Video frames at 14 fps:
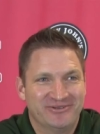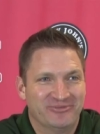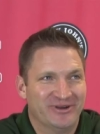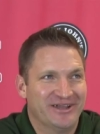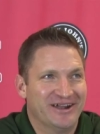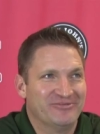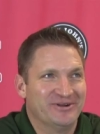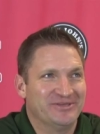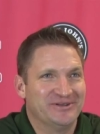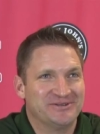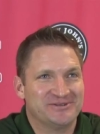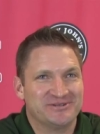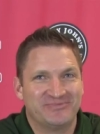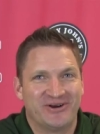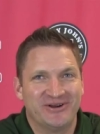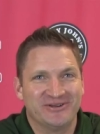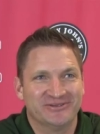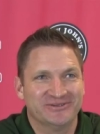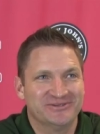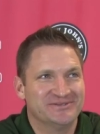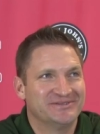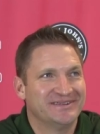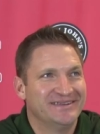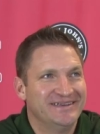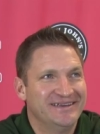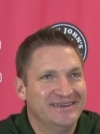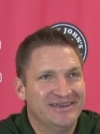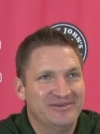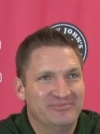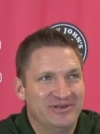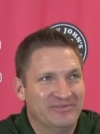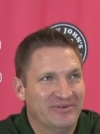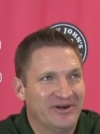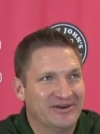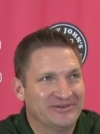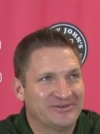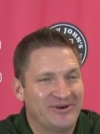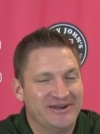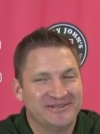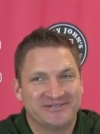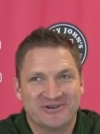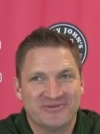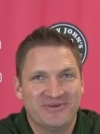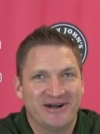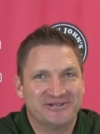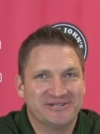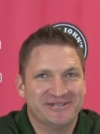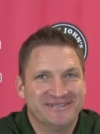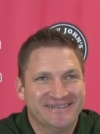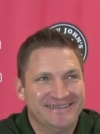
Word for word: you win, everybody thinks you're smart. You lose, people aren't quite sure about you.